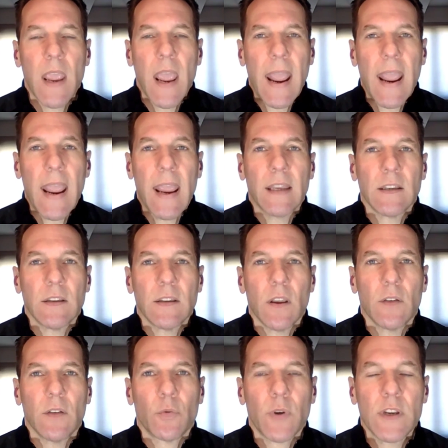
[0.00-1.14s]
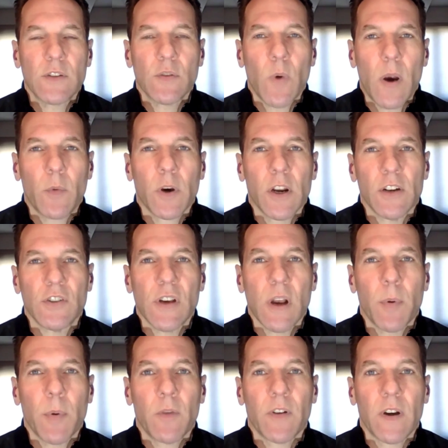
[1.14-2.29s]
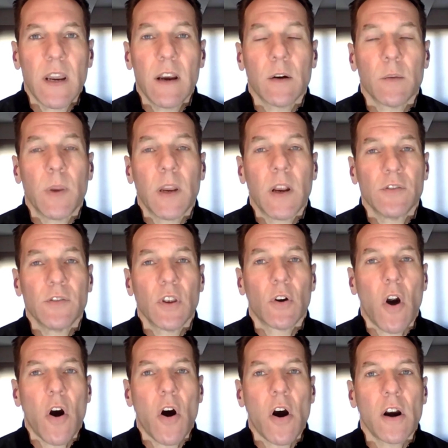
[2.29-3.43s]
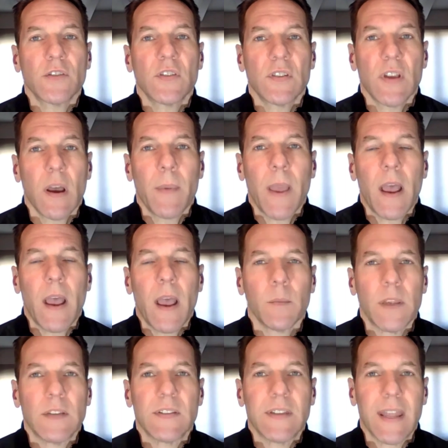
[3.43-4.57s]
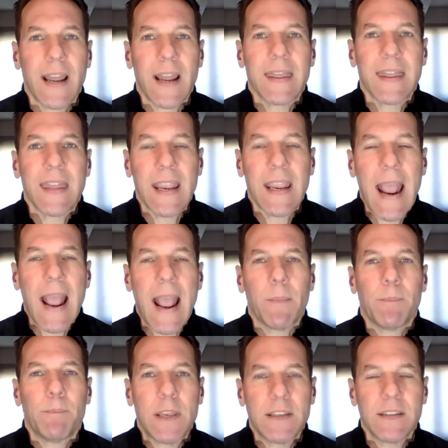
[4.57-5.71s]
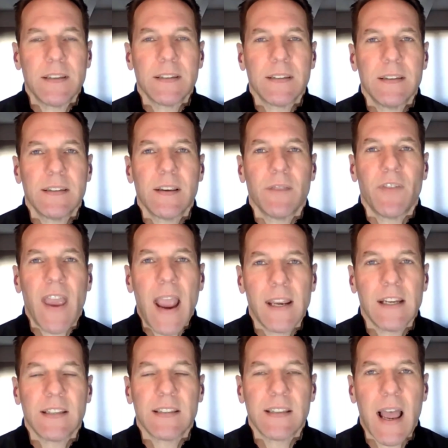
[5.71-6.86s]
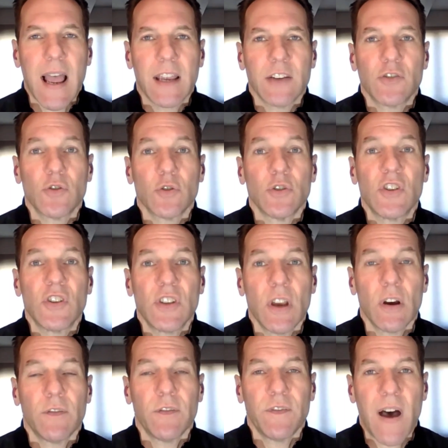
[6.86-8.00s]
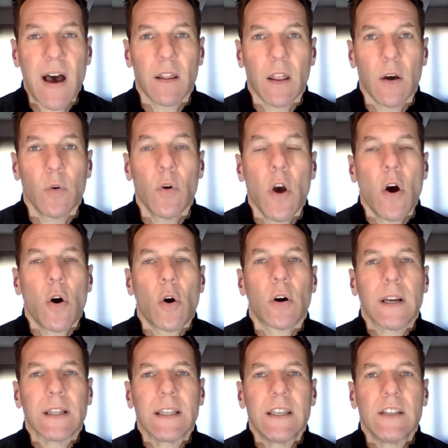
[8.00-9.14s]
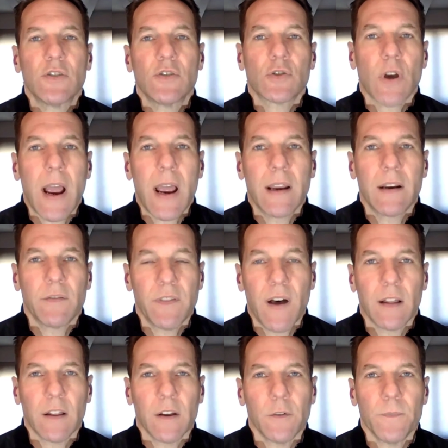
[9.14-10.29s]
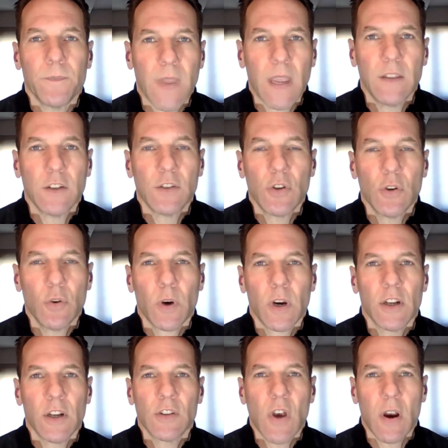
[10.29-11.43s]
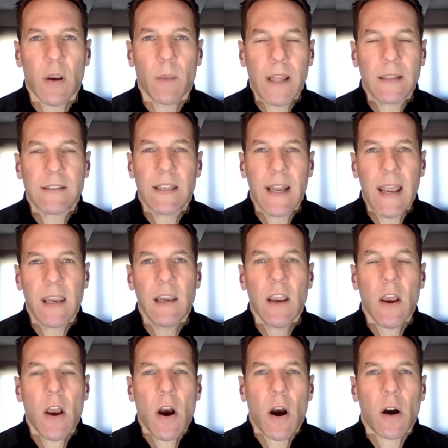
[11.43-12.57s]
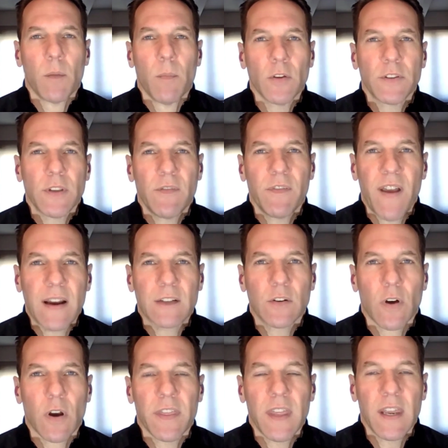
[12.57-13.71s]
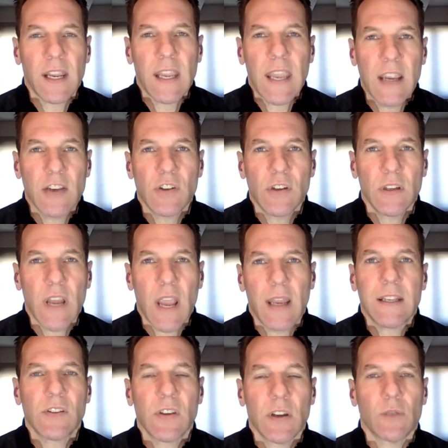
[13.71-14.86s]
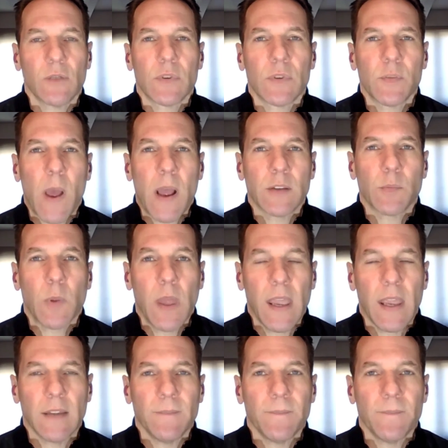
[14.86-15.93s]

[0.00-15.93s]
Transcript: And the reason why we're going to jump over here, because there are some elements that I think businesses of any size should still follow, or at least try to follow. And the 2 we're going to talk about today are multi-factor authentication and incident response plan.